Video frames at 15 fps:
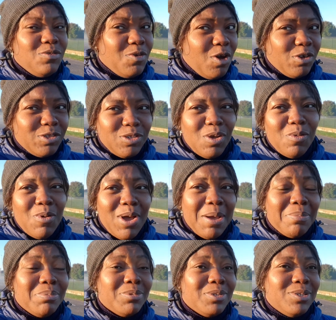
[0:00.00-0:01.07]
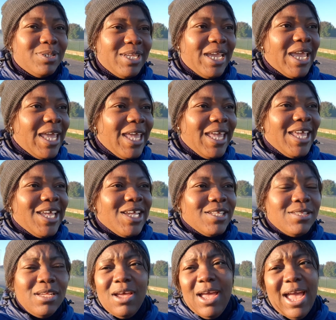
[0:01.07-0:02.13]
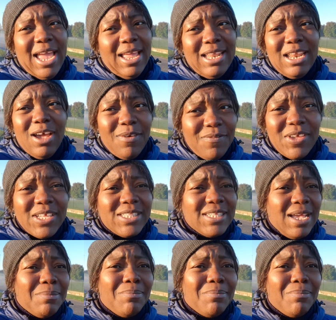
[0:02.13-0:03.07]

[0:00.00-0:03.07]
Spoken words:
You all saw what happened today. So I love it.